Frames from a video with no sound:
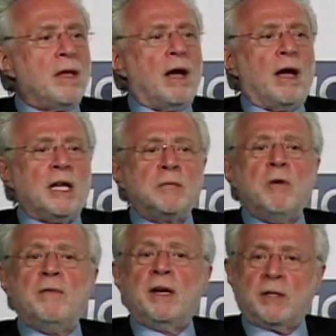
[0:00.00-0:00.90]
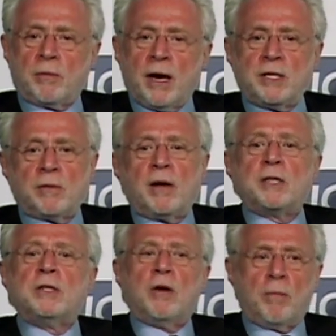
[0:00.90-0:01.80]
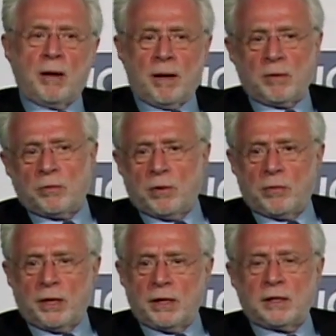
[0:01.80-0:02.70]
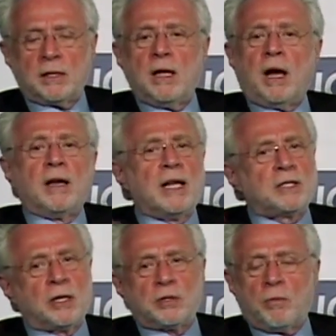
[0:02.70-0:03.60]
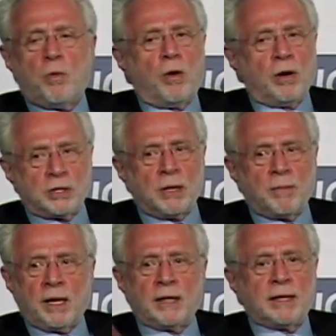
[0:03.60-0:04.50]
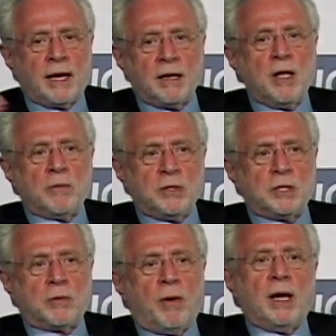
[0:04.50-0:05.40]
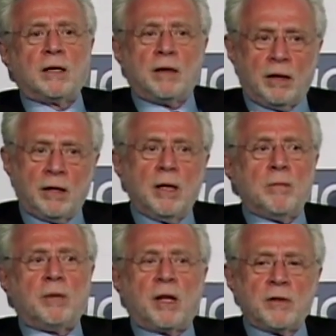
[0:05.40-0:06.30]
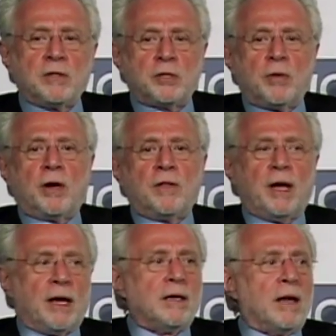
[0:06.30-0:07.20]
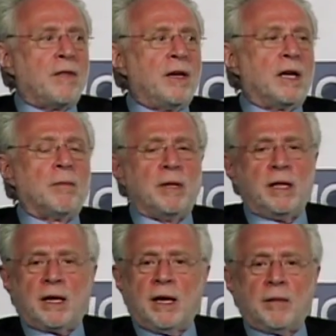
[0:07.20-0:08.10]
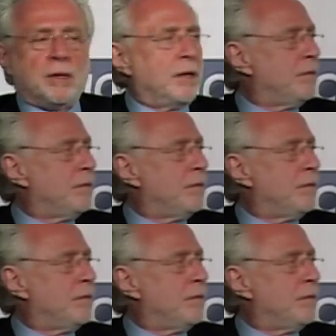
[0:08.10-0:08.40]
it's moving in the right direction, Obama will win. Unless there's a war or something like that, which is a wild card. But short of that, I think it'll be the economy.